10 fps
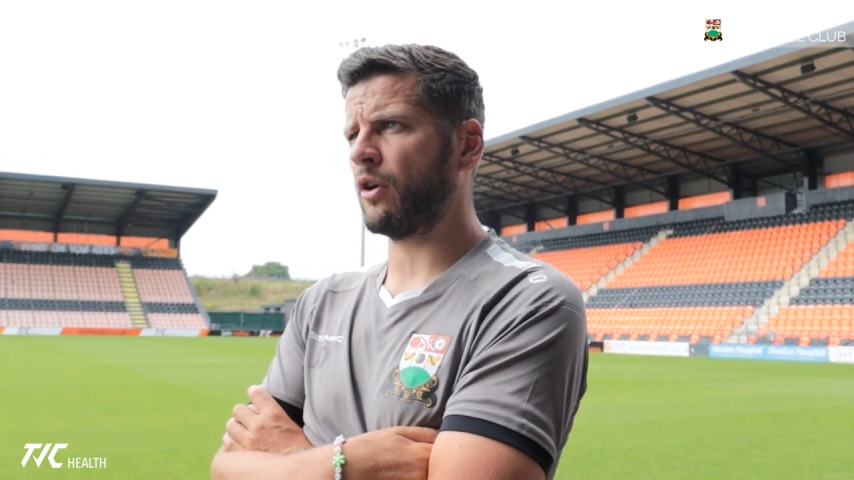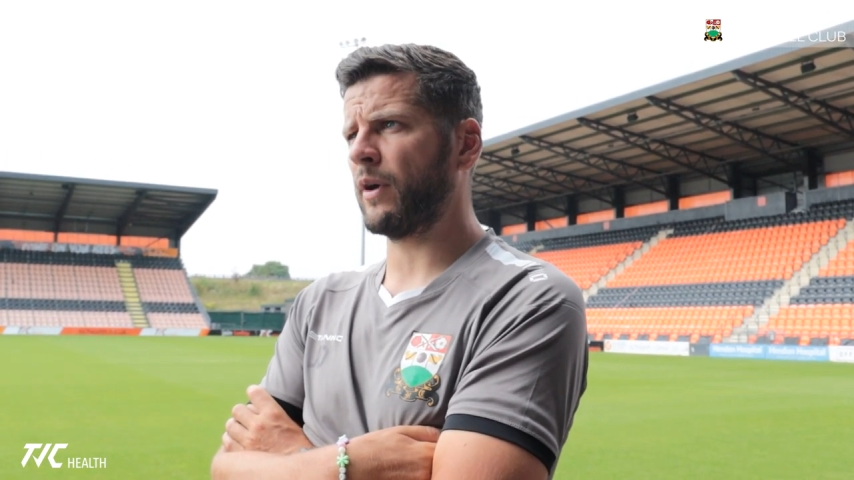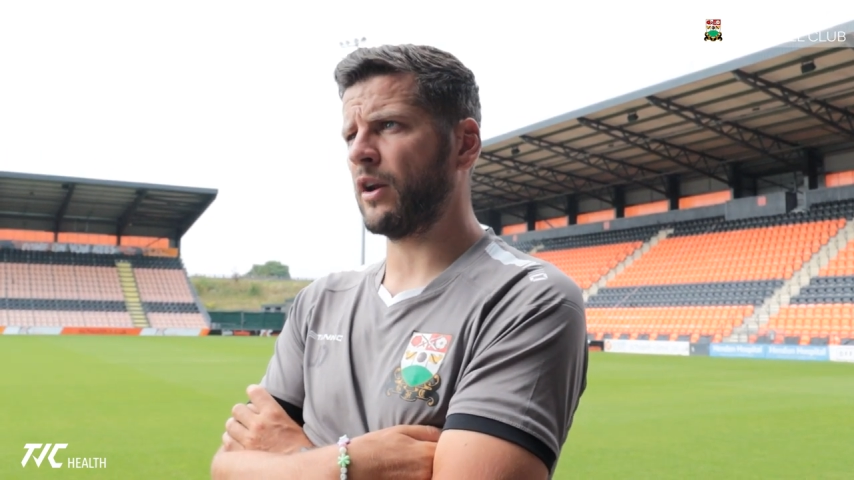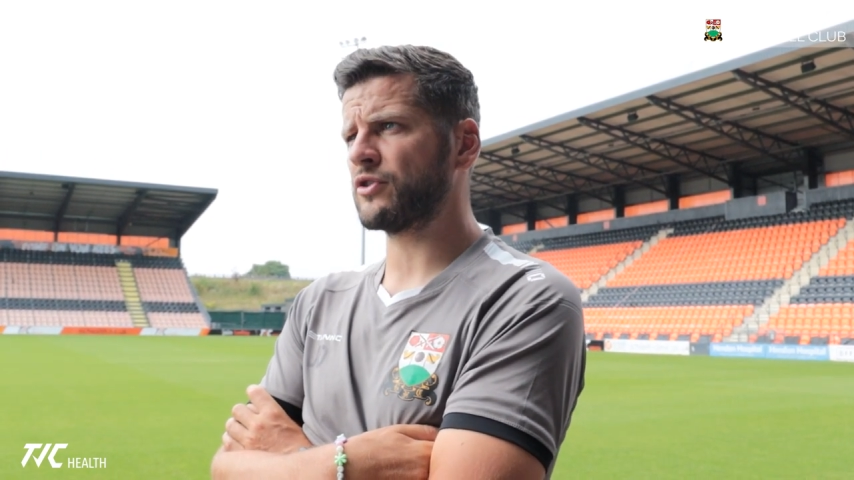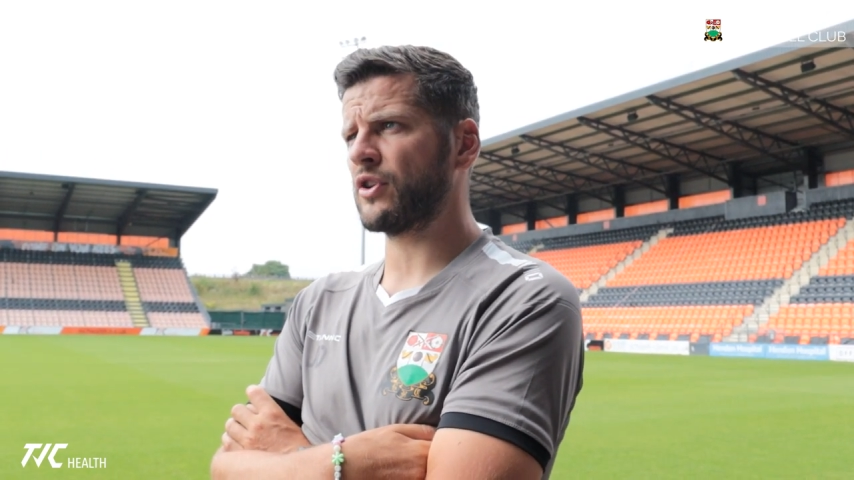all
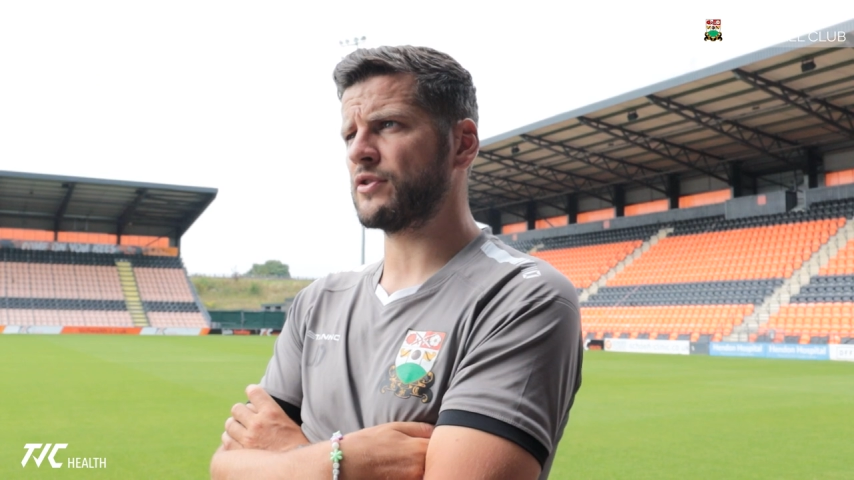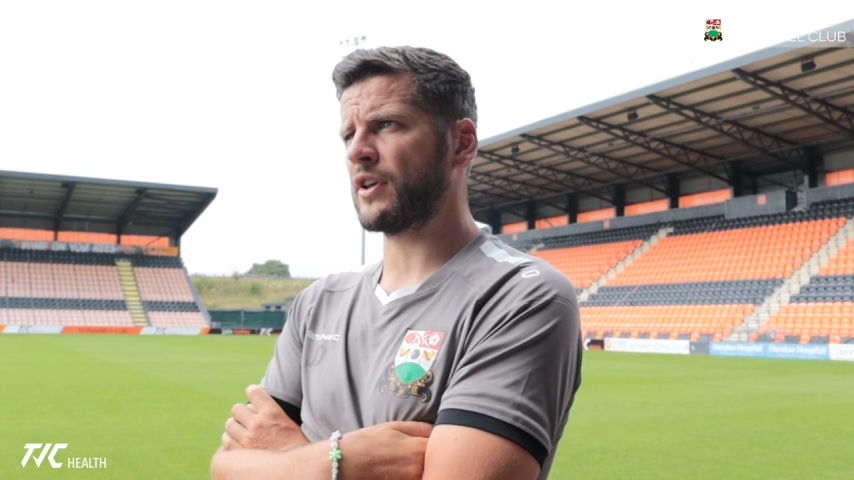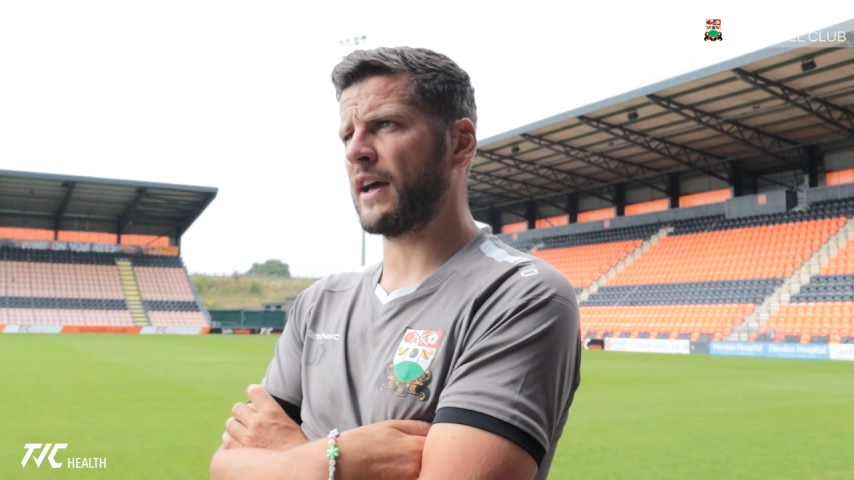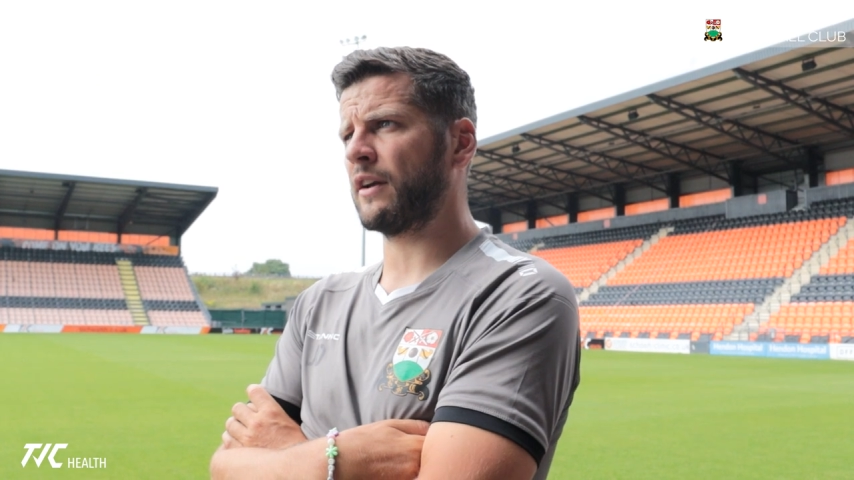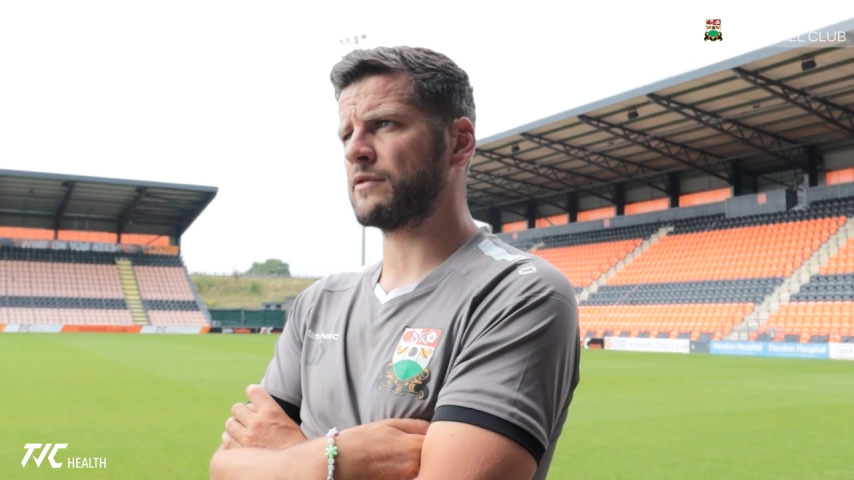well on Tuesday
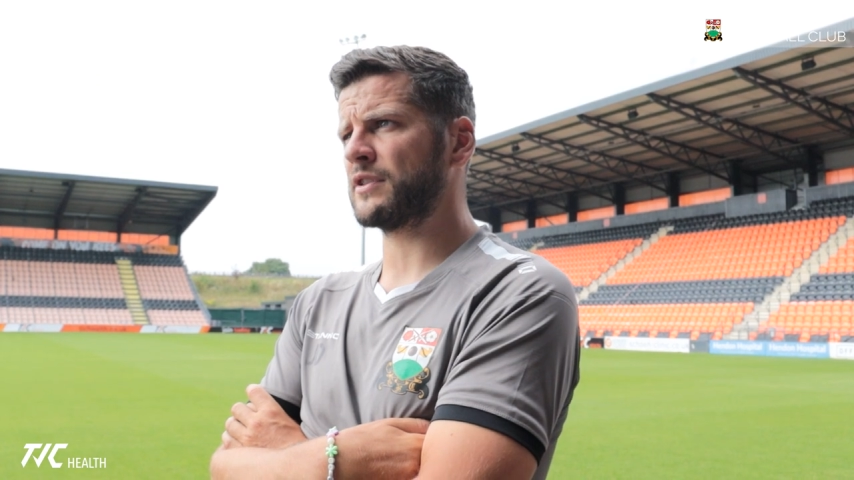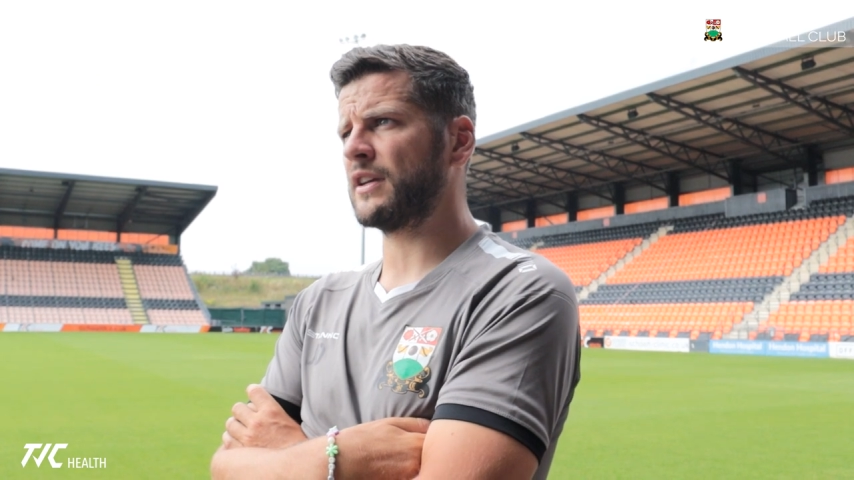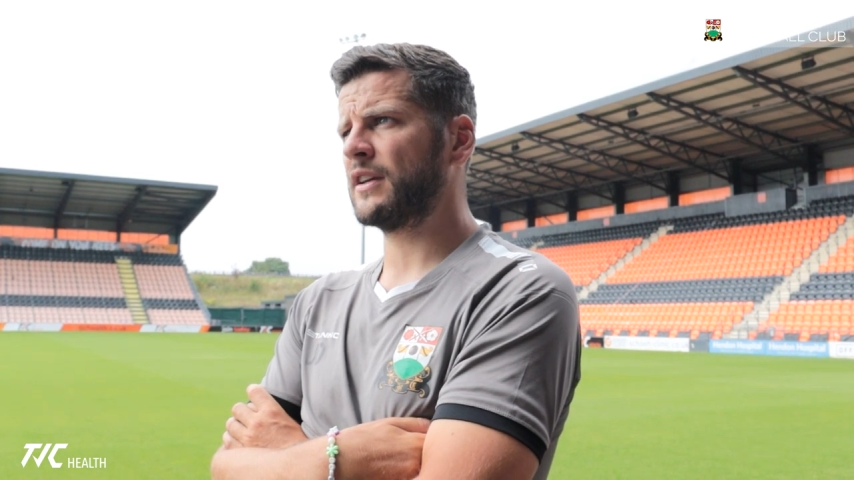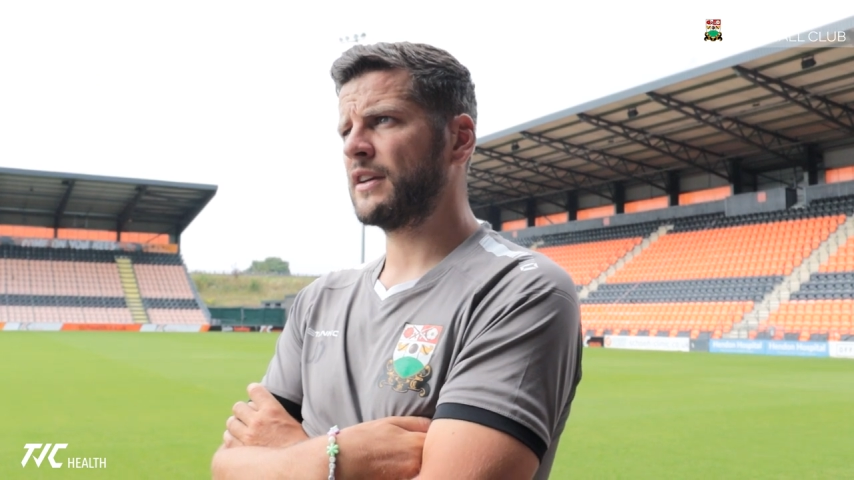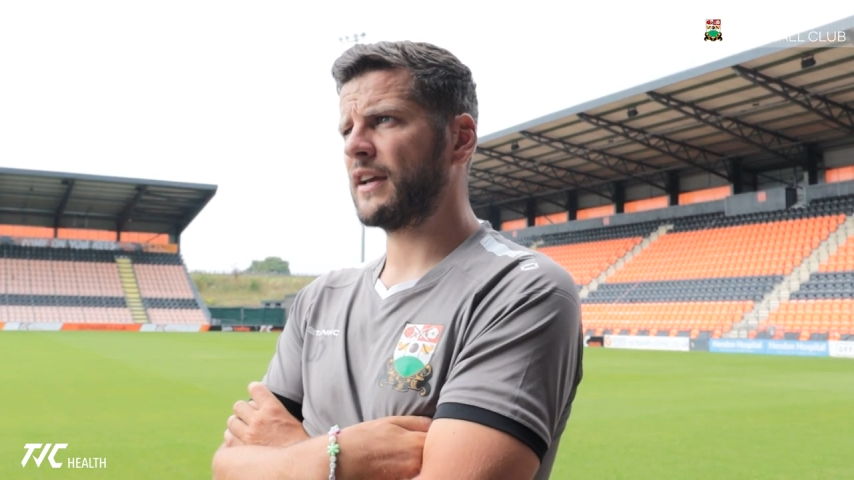night, and obviously,